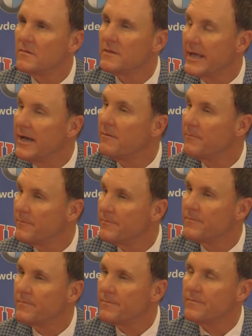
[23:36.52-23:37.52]
course yeah. of
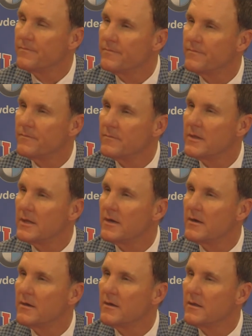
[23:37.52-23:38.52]
his career. Uh, yeah. How
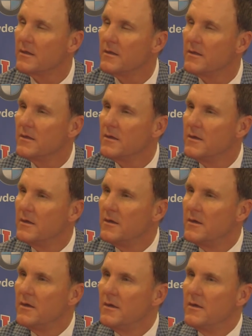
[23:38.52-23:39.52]
have you seen him
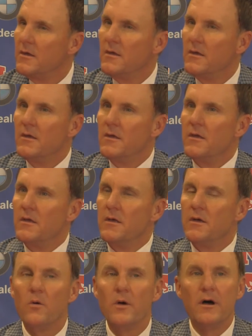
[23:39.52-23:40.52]
develop this season?
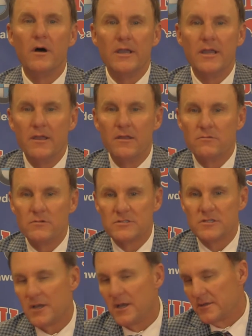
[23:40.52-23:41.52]
Well, it, it
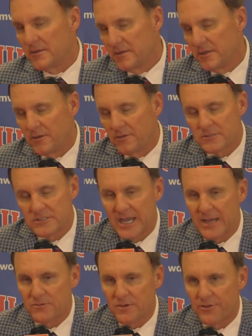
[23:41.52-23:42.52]
was, uh, you know, was
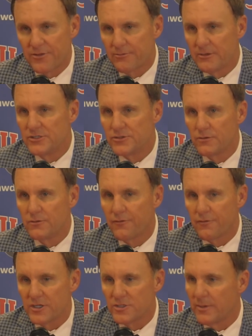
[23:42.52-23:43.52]
times we had three true
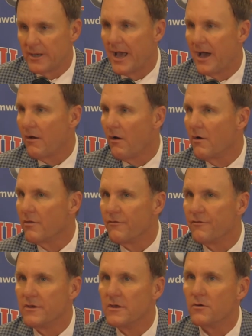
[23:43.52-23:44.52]
freshmen out on the
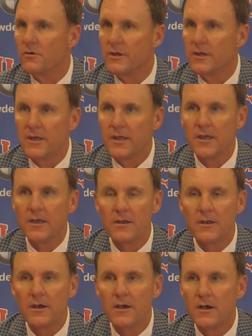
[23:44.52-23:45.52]
field,
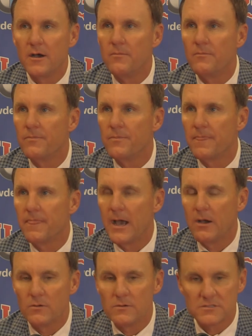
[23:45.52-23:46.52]
and um,
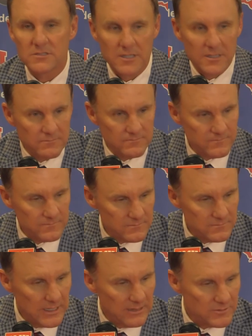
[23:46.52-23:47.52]
that was uh,
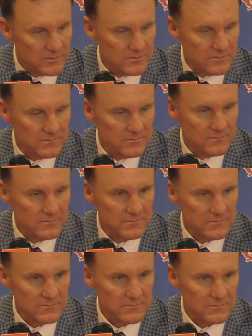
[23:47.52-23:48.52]
that was
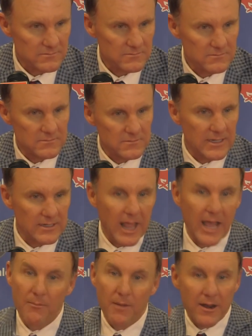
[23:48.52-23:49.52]
at
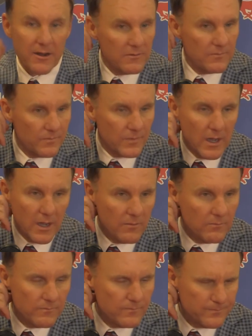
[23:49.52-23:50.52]
linebacker. Um,